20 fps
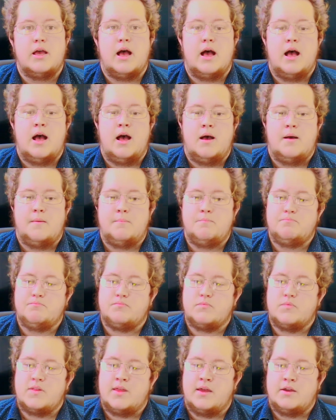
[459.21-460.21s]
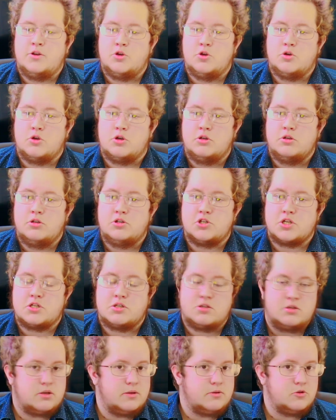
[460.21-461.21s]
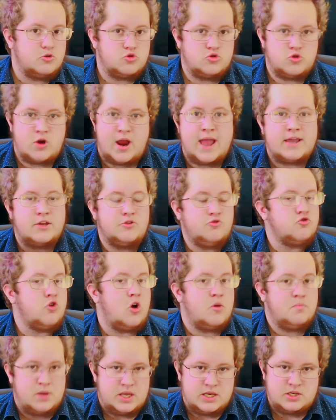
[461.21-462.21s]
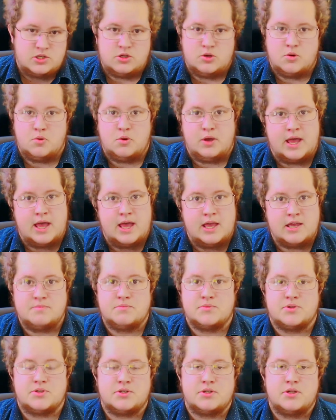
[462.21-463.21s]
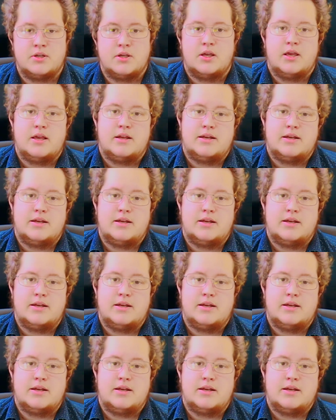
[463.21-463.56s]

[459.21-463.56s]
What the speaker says: that you can just drag and drop into your games.